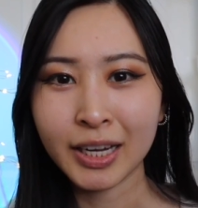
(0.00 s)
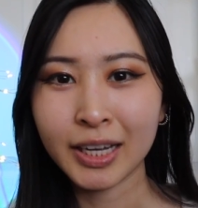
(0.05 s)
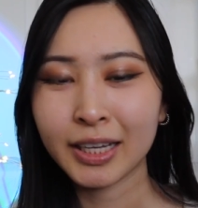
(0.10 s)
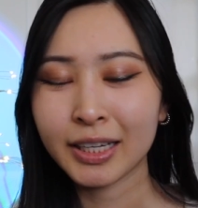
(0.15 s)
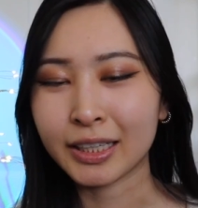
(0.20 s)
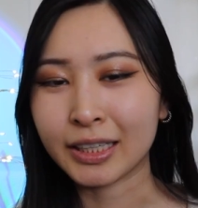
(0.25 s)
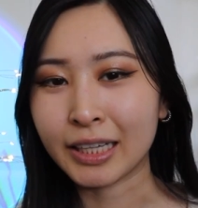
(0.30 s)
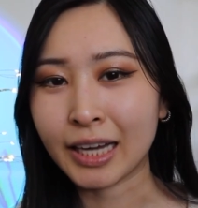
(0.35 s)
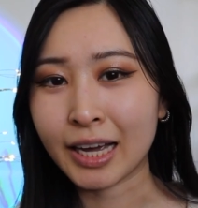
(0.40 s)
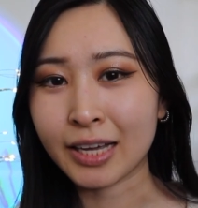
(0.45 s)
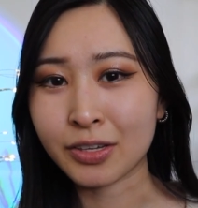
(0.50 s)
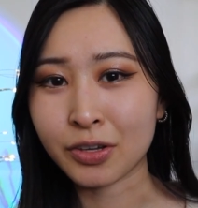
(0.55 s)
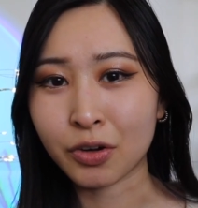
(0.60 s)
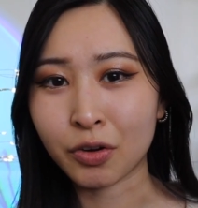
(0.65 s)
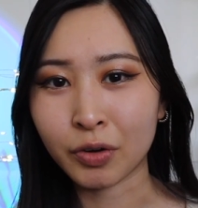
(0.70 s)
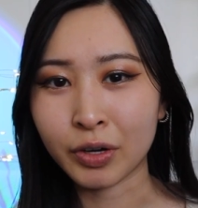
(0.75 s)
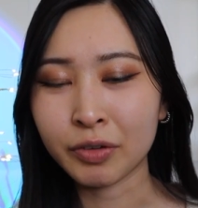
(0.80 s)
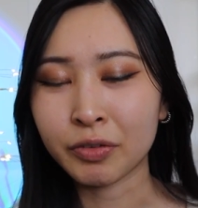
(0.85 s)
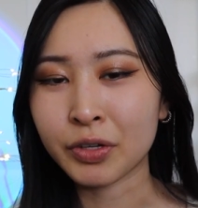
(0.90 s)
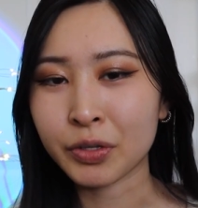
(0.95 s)
He has
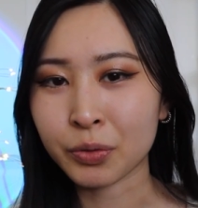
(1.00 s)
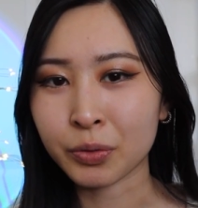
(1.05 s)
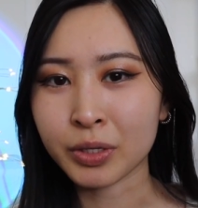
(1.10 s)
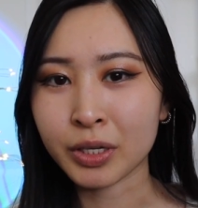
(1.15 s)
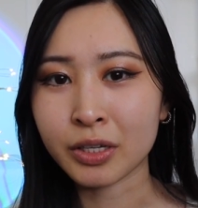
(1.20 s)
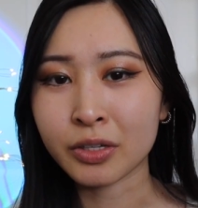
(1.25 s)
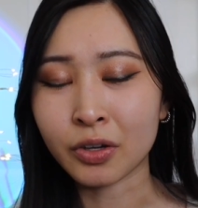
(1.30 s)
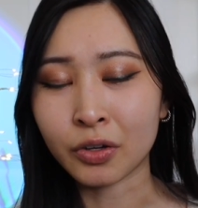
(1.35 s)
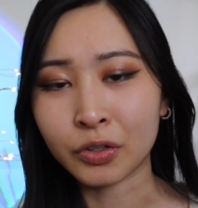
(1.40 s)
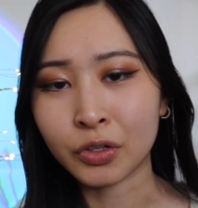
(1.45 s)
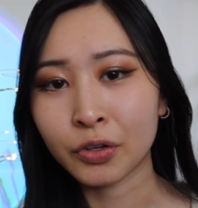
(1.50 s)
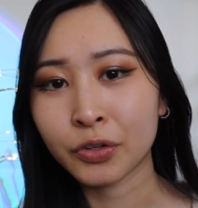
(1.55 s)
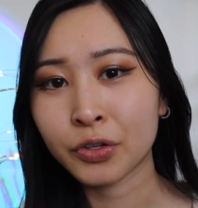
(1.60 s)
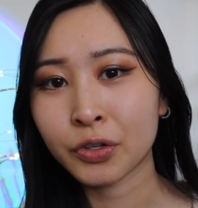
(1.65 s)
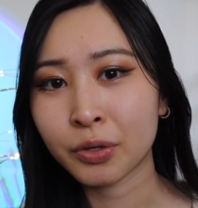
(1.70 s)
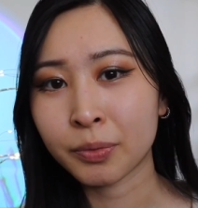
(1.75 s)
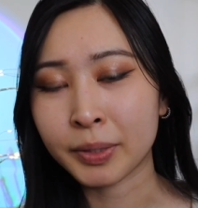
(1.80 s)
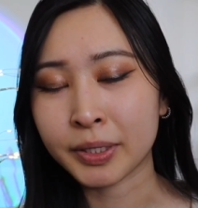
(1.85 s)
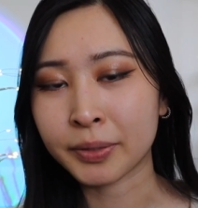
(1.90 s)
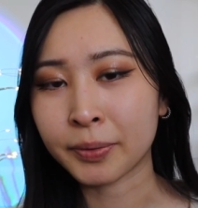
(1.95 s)
great resources on
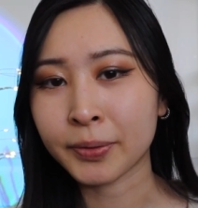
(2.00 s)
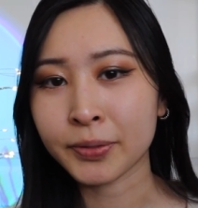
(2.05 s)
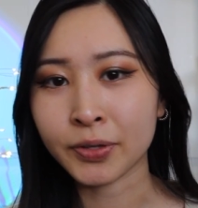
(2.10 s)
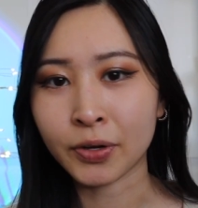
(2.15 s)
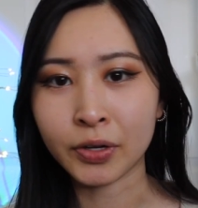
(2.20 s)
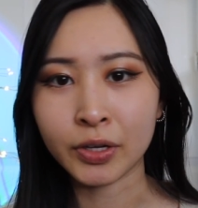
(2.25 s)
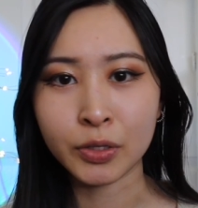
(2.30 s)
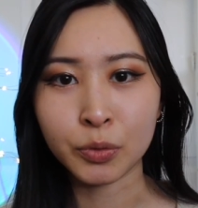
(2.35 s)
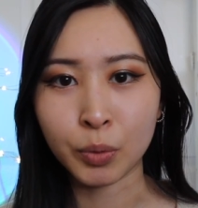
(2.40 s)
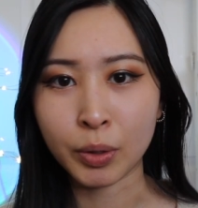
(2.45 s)
YouTube as well as on his